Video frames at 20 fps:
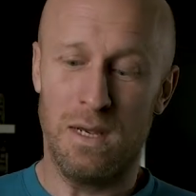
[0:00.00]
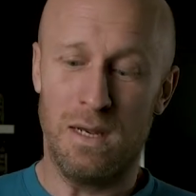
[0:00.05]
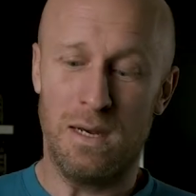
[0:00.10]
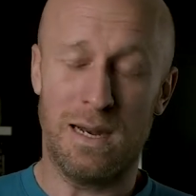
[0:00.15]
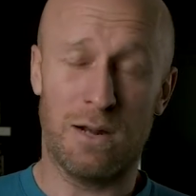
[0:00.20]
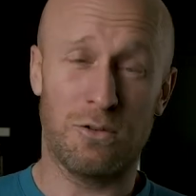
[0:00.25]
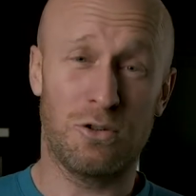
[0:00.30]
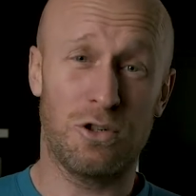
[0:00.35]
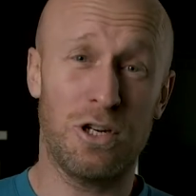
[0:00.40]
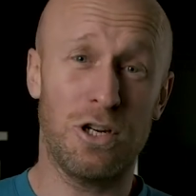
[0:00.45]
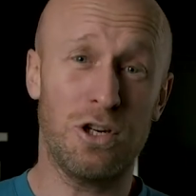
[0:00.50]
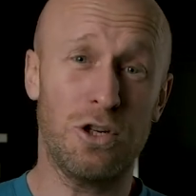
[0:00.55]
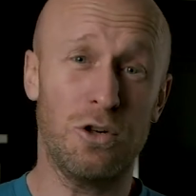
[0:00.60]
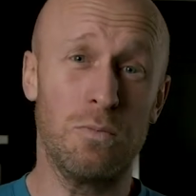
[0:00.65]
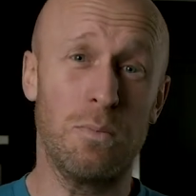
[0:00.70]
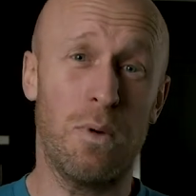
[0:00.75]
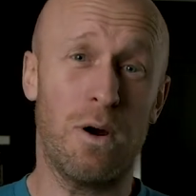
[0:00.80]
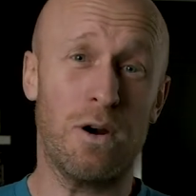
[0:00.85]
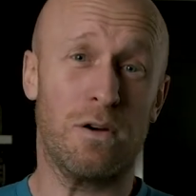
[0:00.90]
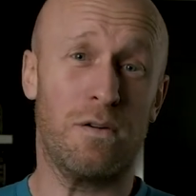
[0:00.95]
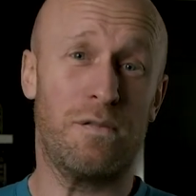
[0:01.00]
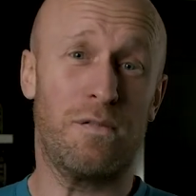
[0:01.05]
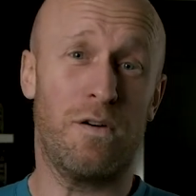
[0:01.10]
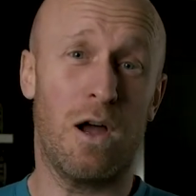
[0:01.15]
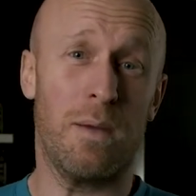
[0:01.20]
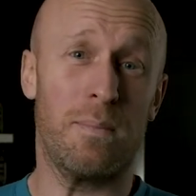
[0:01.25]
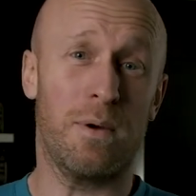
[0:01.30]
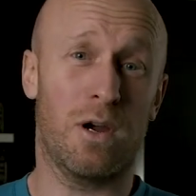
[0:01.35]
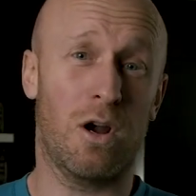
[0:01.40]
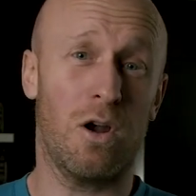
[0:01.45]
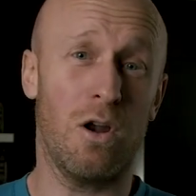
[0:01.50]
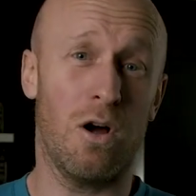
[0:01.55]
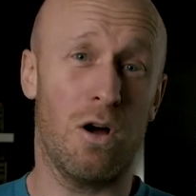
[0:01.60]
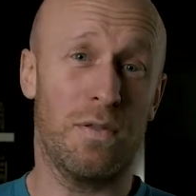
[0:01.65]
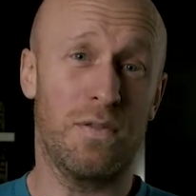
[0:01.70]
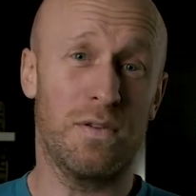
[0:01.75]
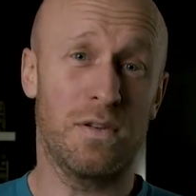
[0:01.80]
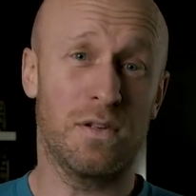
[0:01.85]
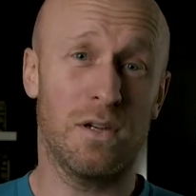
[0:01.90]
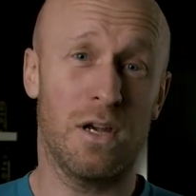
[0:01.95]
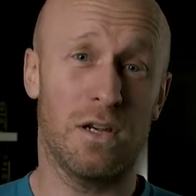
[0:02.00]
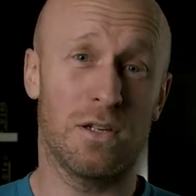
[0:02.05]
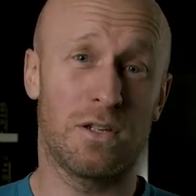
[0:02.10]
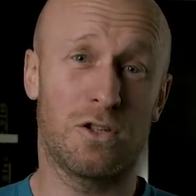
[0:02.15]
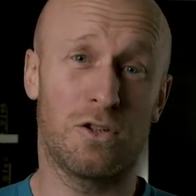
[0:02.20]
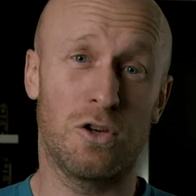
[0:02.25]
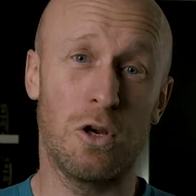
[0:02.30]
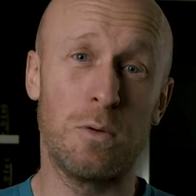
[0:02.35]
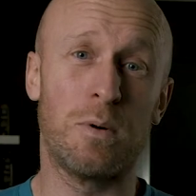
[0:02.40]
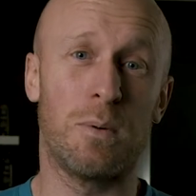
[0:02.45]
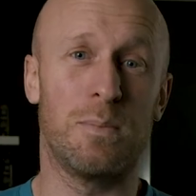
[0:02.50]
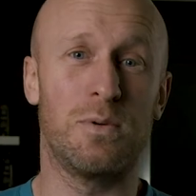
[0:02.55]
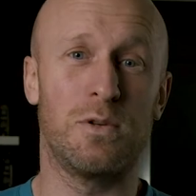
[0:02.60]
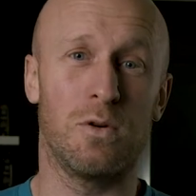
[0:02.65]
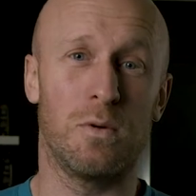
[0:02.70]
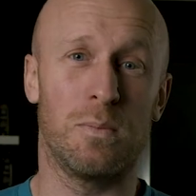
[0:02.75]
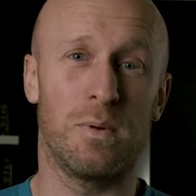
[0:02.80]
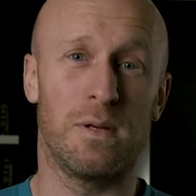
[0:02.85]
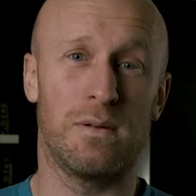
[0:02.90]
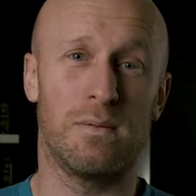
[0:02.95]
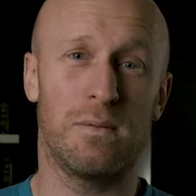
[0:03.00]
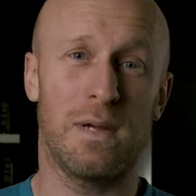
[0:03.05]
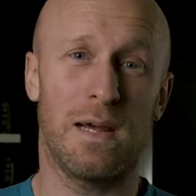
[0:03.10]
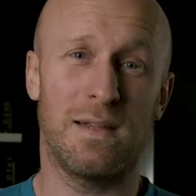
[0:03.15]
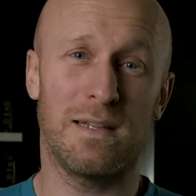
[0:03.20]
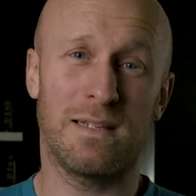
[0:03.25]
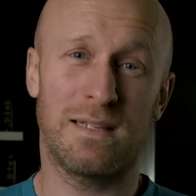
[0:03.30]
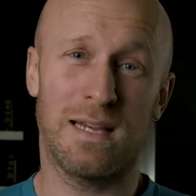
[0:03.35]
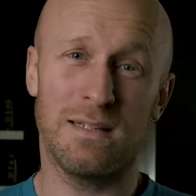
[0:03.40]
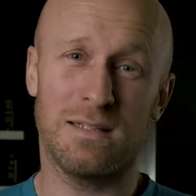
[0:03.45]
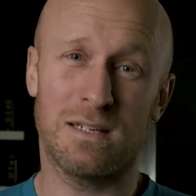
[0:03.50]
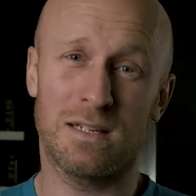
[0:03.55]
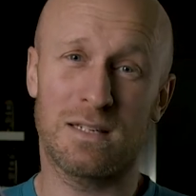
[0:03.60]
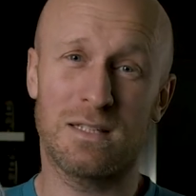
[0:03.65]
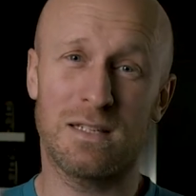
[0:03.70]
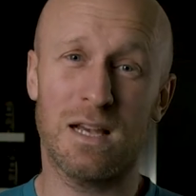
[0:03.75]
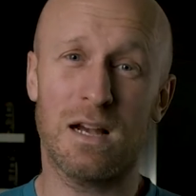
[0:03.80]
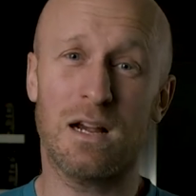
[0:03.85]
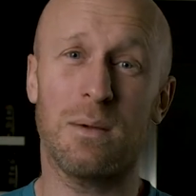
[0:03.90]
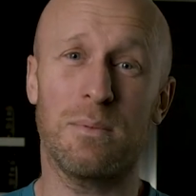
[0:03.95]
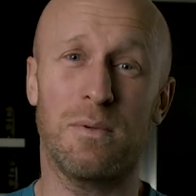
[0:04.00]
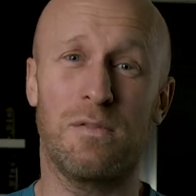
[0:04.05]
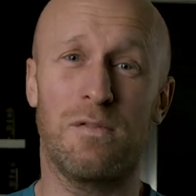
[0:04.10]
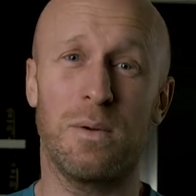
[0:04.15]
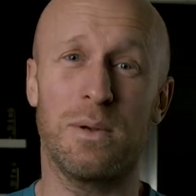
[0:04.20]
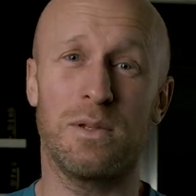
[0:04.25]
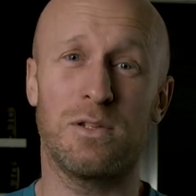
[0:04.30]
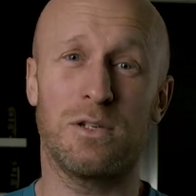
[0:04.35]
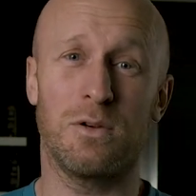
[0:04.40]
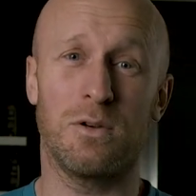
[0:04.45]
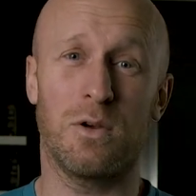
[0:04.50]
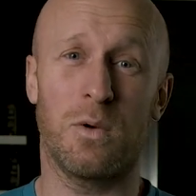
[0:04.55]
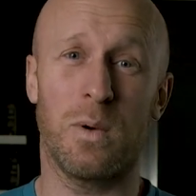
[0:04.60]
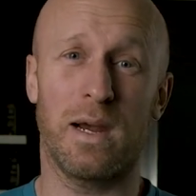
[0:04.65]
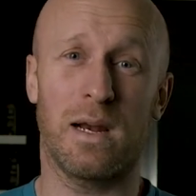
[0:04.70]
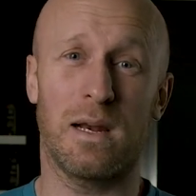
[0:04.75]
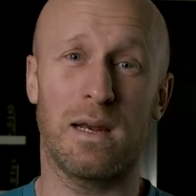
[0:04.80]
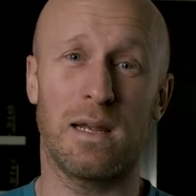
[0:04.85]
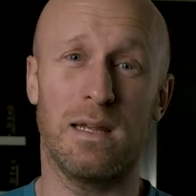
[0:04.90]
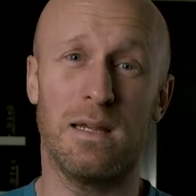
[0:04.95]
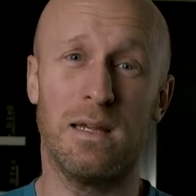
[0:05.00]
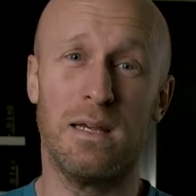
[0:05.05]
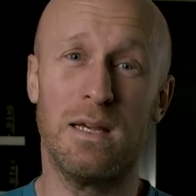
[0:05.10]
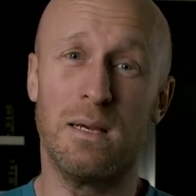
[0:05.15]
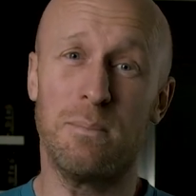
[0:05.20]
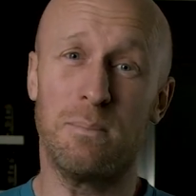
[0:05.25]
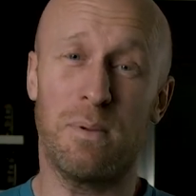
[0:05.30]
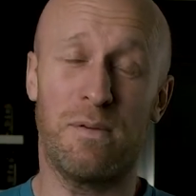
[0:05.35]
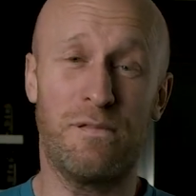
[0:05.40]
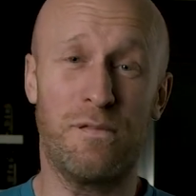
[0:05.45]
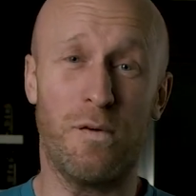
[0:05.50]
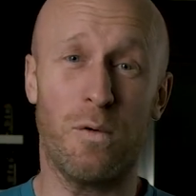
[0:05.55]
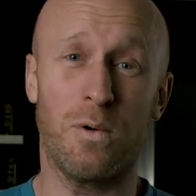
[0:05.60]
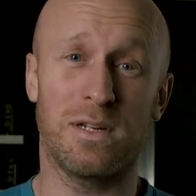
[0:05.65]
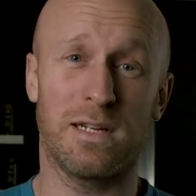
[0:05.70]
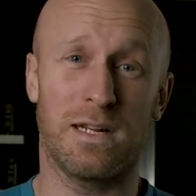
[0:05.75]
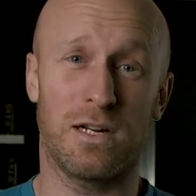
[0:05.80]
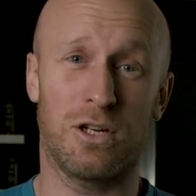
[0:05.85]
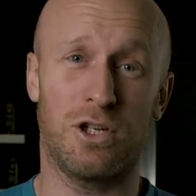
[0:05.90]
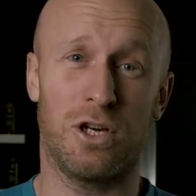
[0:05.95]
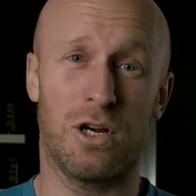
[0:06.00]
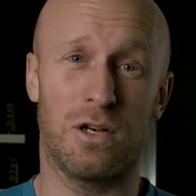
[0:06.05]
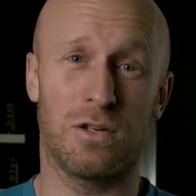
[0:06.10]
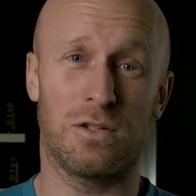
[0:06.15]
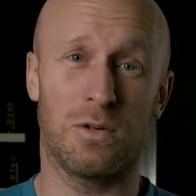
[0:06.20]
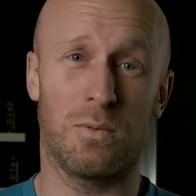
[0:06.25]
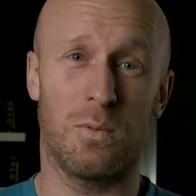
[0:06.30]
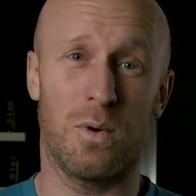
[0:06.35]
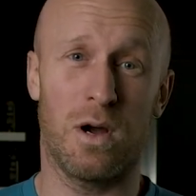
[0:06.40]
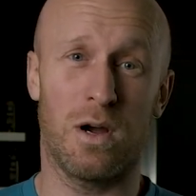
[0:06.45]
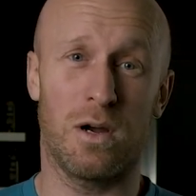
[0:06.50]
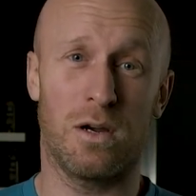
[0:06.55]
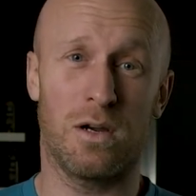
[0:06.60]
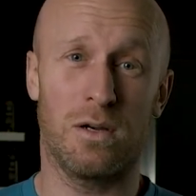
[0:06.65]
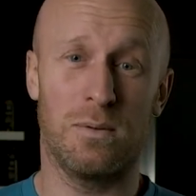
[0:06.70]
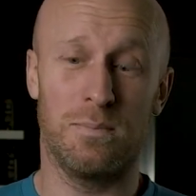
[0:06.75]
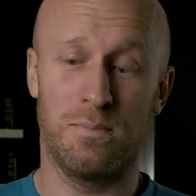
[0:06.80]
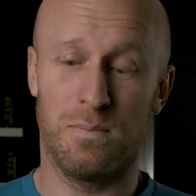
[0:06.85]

Now, traditional microfiber cloths are super absorbent and they tend to suck up the fluid too quickly before it's had a chance to work.